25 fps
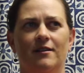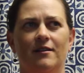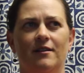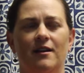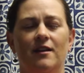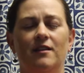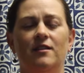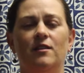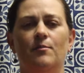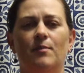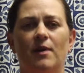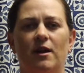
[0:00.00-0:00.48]

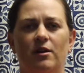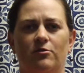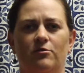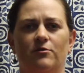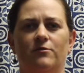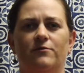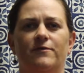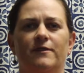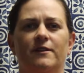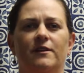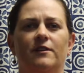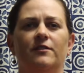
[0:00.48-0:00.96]
In the medical
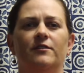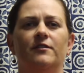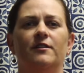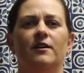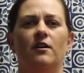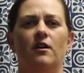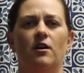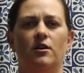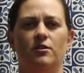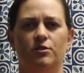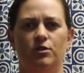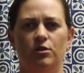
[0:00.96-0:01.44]
field,
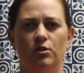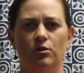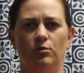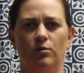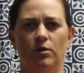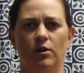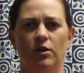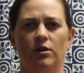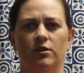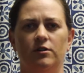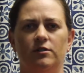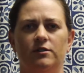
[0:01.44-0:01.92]
there are two
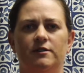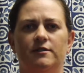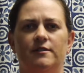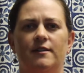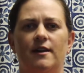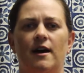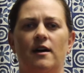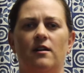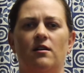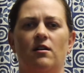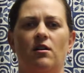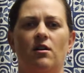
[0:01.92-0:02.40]
words
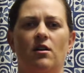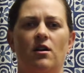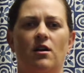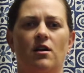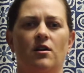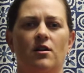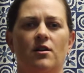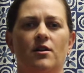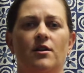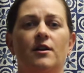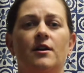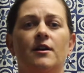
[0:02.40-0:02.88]
that
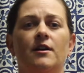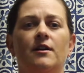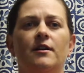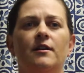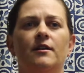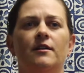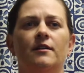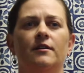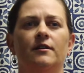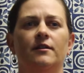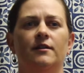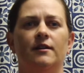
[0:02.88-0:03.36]
are
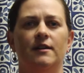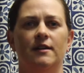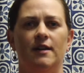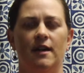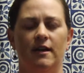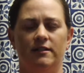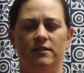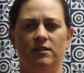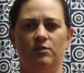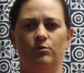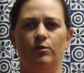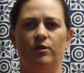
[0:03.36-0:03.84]

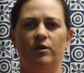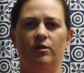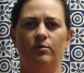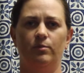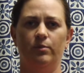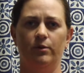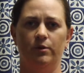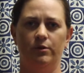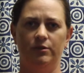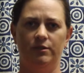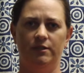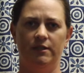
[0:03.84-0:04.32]
connected with
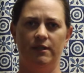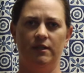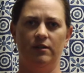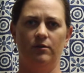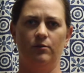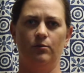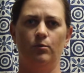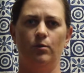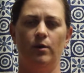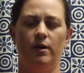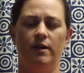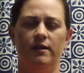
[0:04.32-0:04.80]

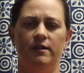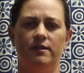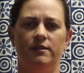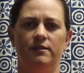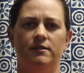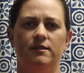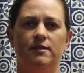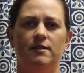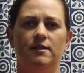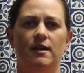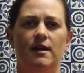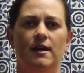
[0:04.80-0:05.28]
bruising. One
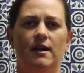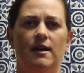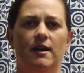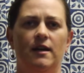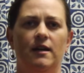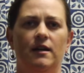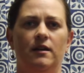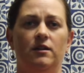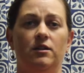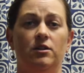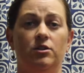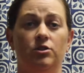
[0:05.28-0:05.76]
is
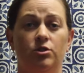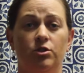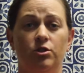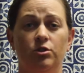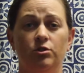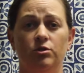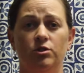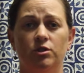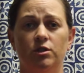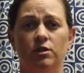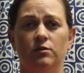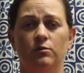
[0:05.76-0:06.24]
a
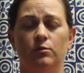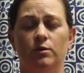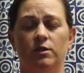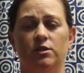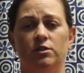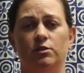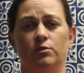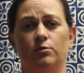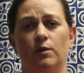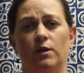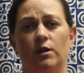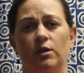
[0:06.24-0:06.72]
contusion, which
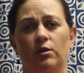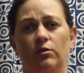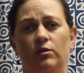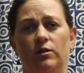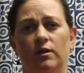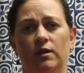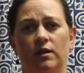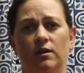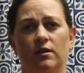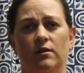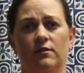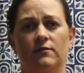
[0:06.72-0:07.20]
is what you
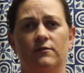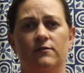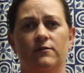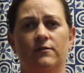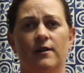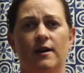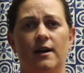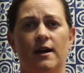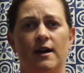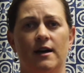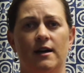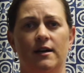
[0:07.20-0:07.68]
think of
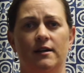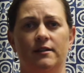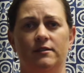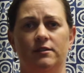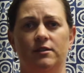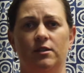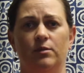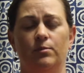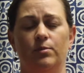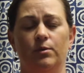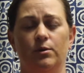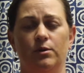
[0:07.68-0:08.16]

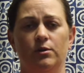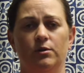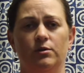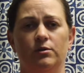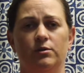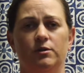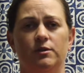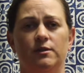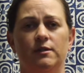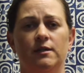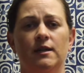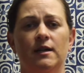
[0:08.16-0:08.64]
as a
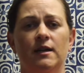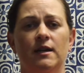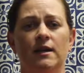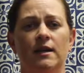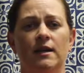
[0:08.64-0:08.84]
bruise.